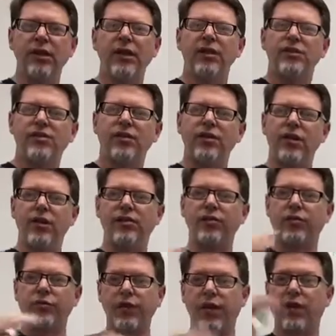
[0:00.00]
So there are
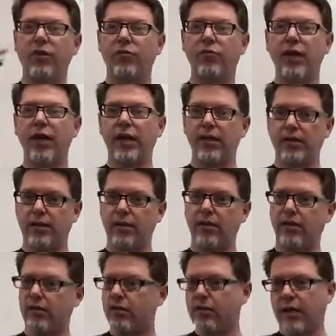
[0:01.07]
three other ways
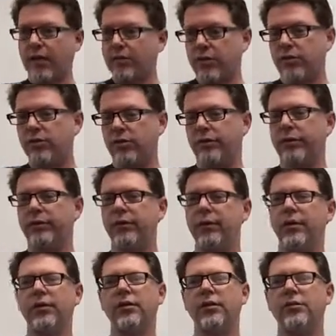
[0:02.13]
that I told you we would
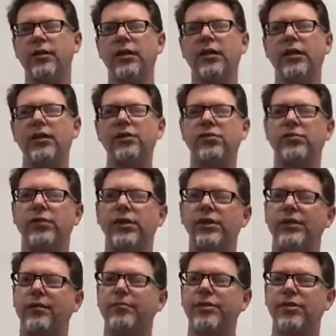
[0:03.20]
learn them, and the next one is
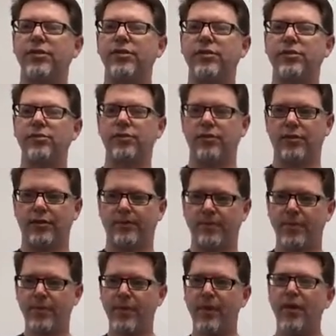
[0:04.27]
substitution.
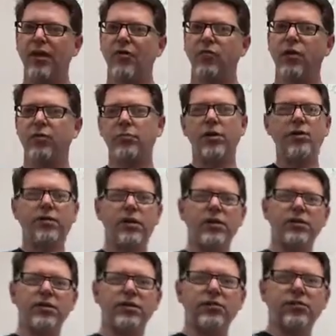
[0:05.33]
What we're going
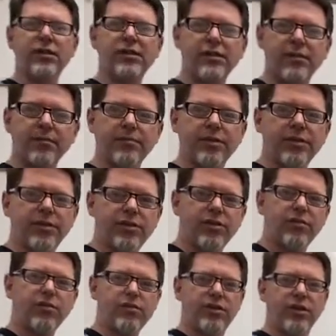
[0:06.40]
to do in
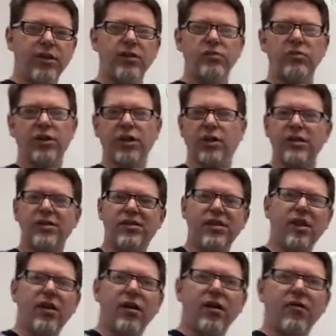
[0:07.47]
substitution is we're going to
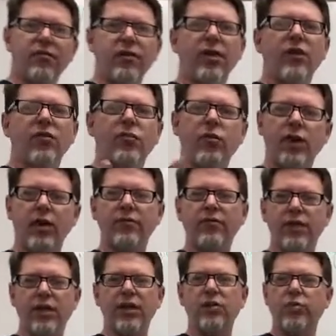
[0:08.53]
solve one of
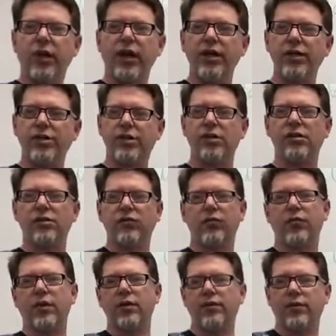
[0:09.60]
the equations for
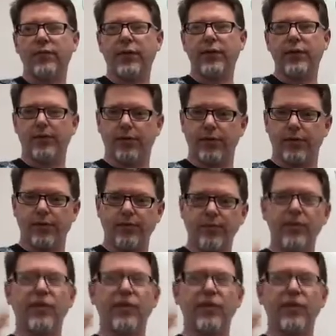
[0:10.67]
one of the variables.